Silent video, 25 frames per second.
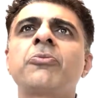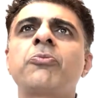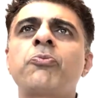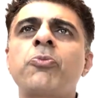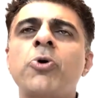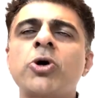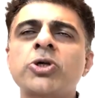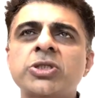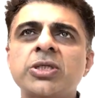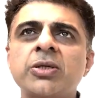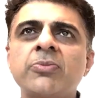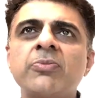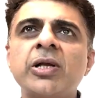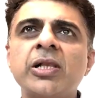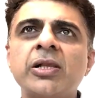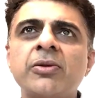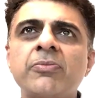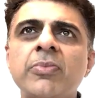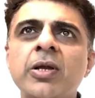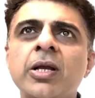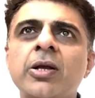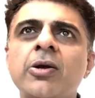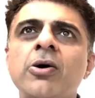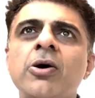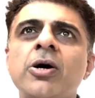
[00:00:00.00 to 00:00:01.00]
possible,
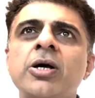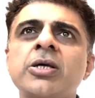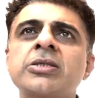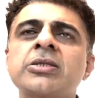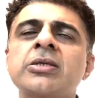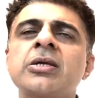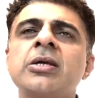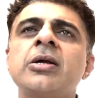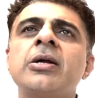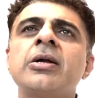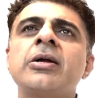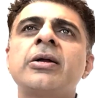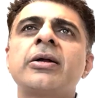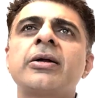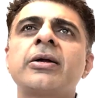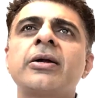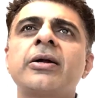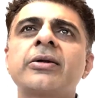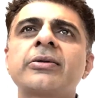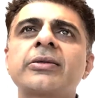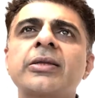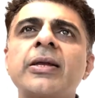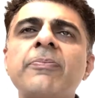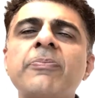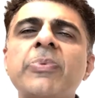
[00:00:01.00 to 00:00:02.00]
because
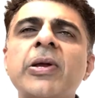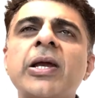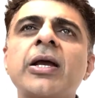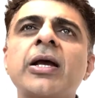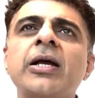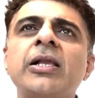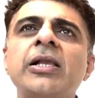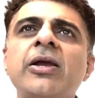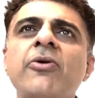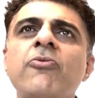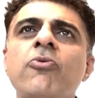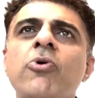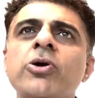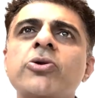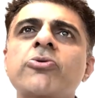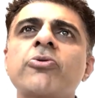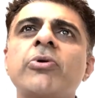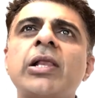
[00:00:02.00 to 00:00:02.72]
typically what